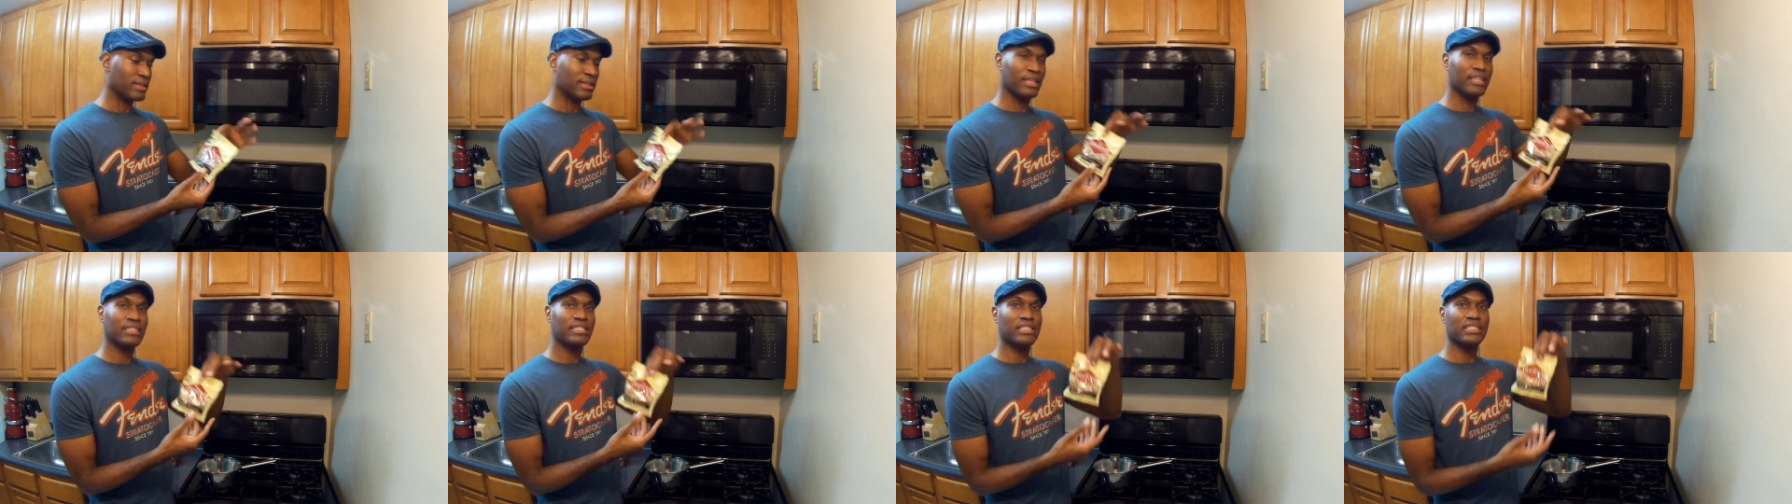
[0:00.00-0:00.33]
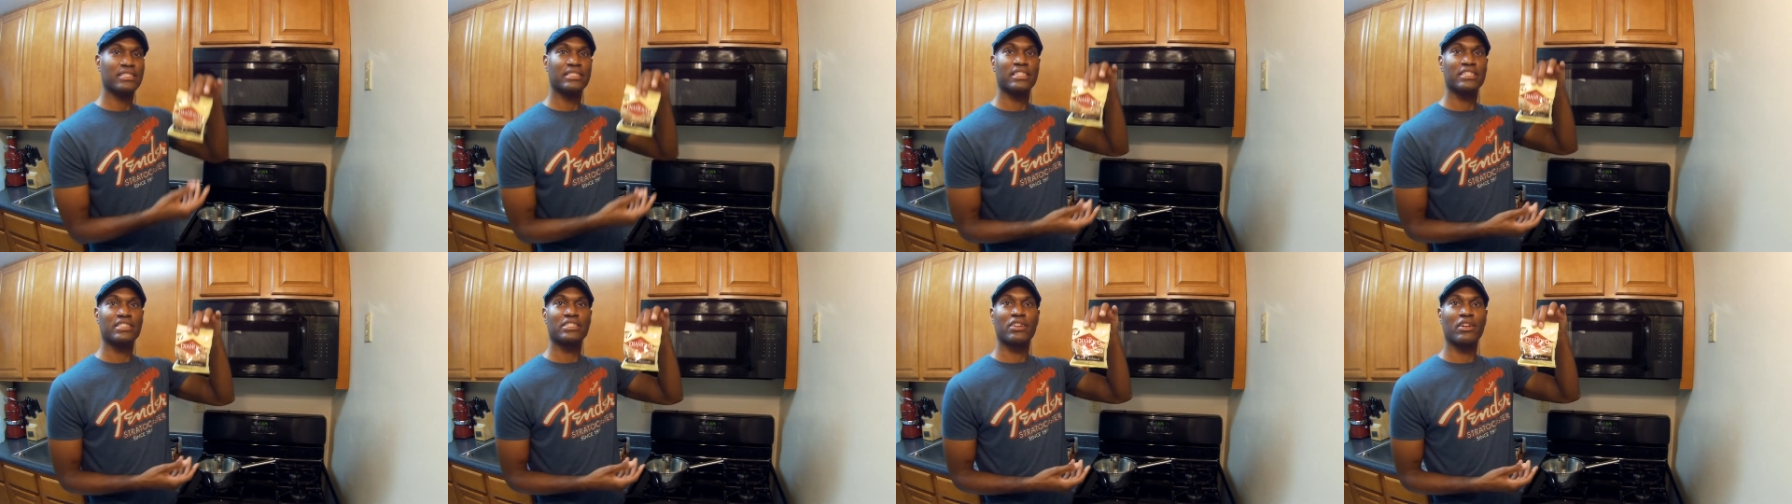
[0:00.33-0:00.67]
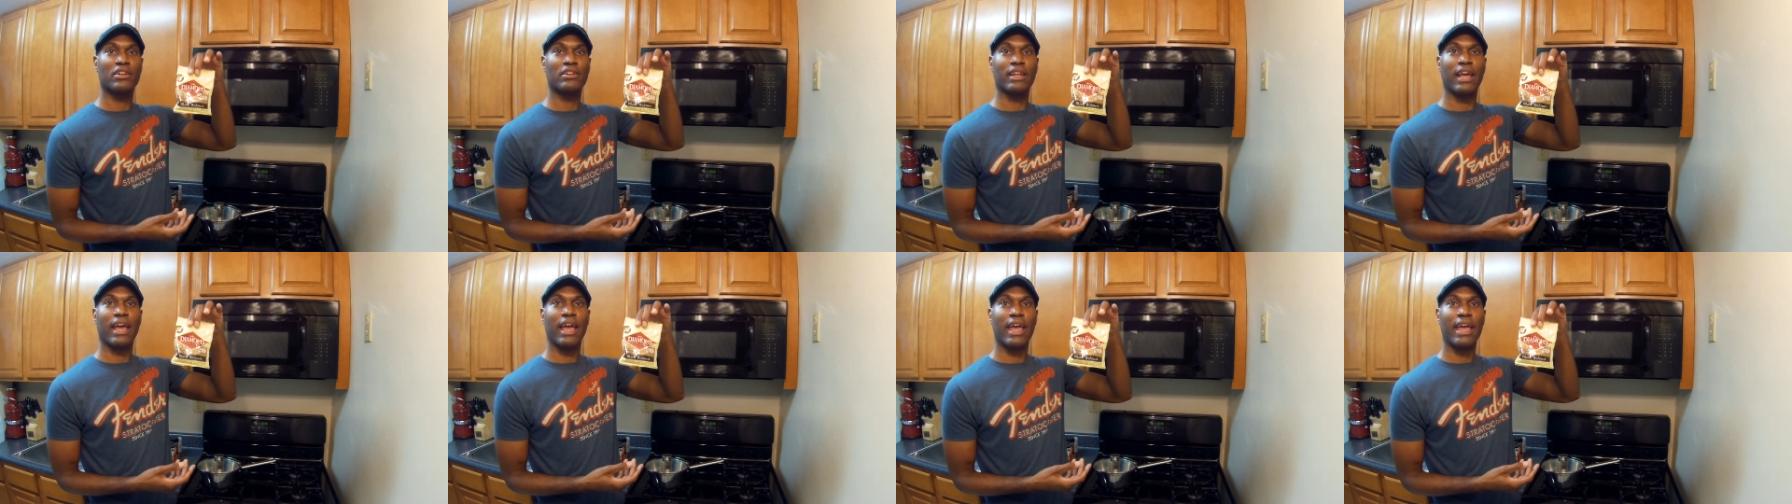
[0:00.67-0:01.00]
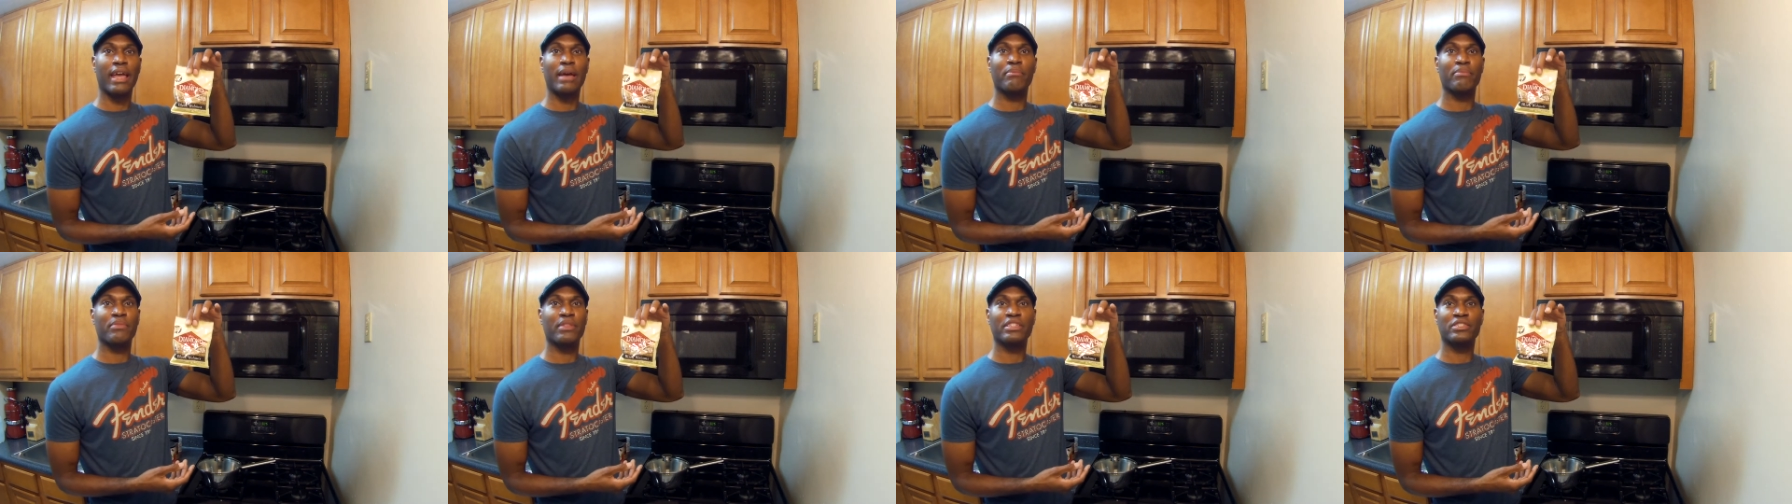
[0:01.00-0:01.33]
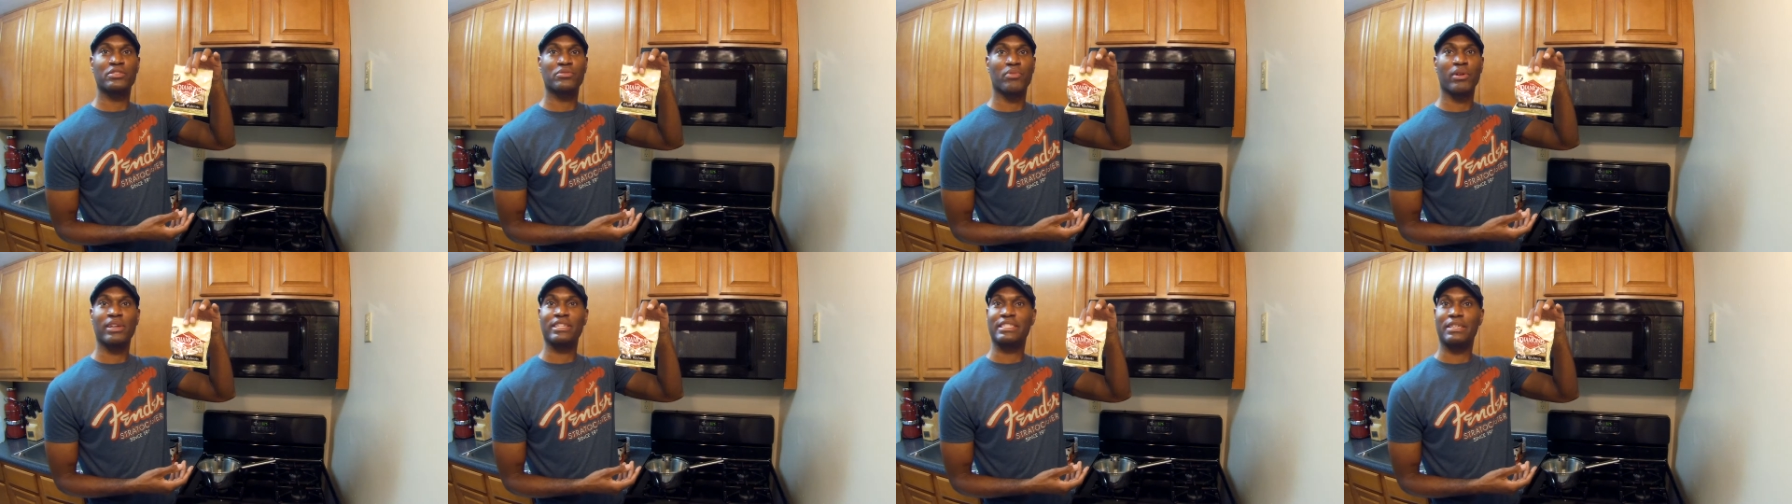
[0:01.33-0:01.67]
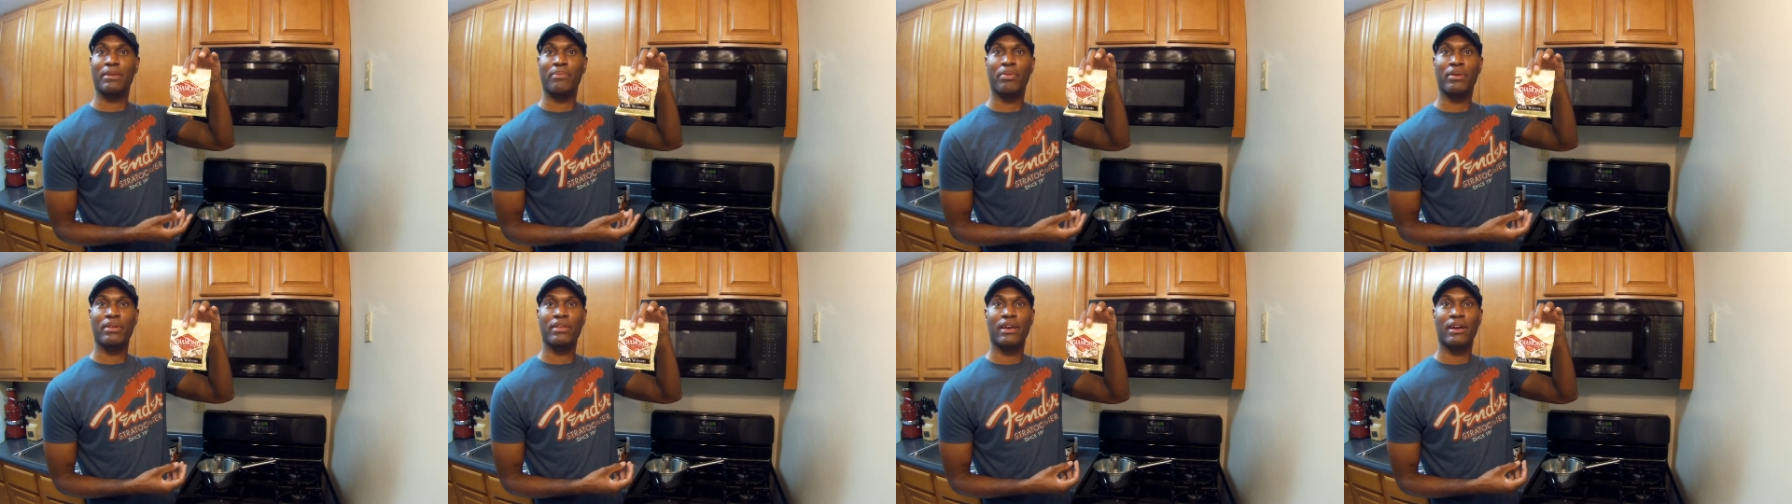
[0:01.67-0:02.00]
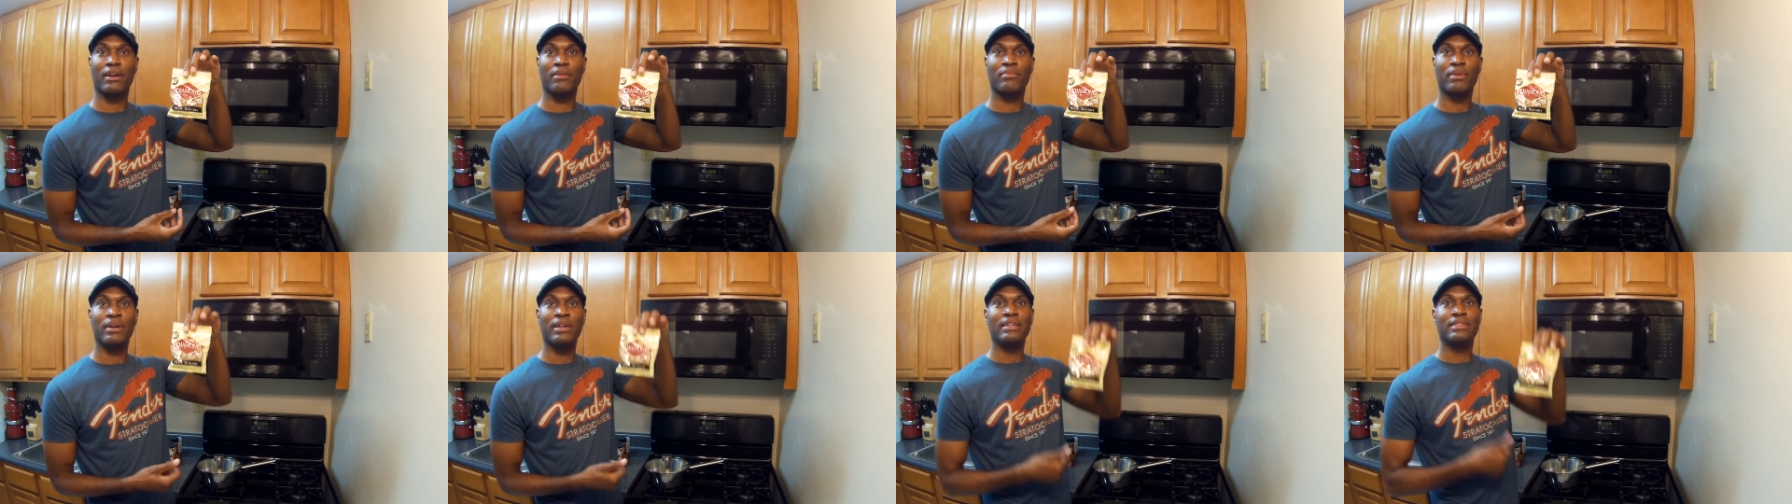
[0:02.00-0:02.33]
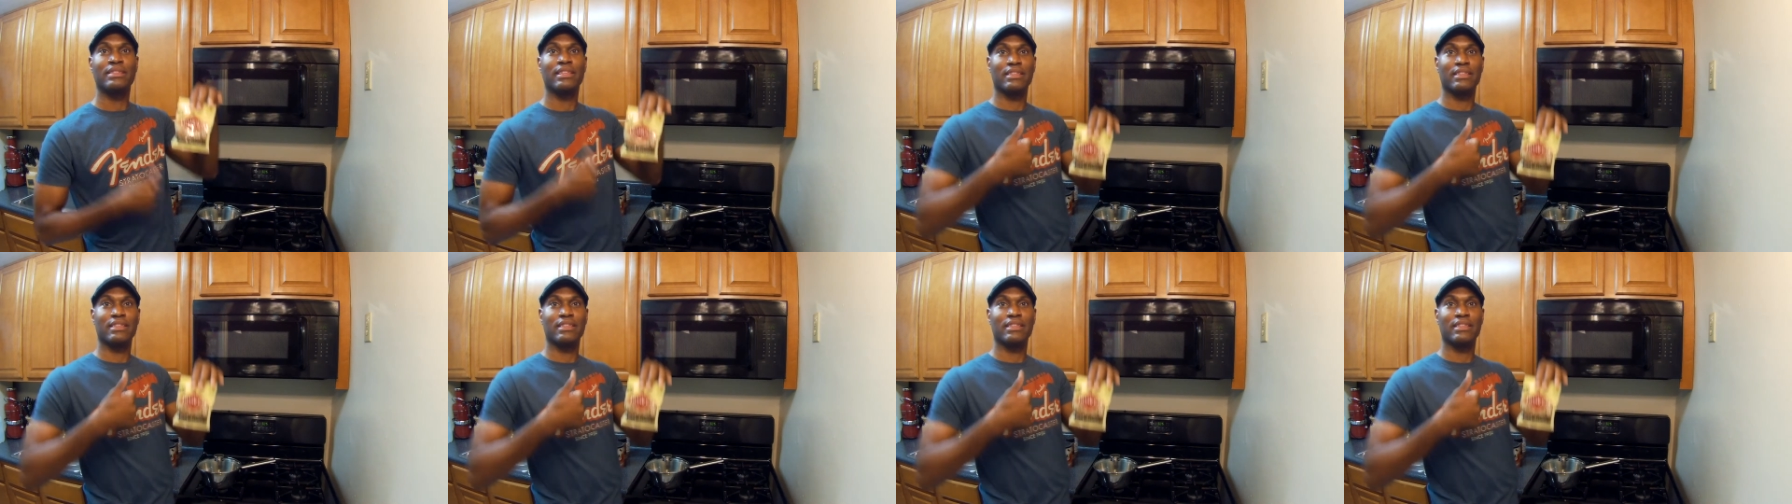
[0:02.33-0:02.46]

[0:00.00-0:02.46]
This is just going to amp this recipe up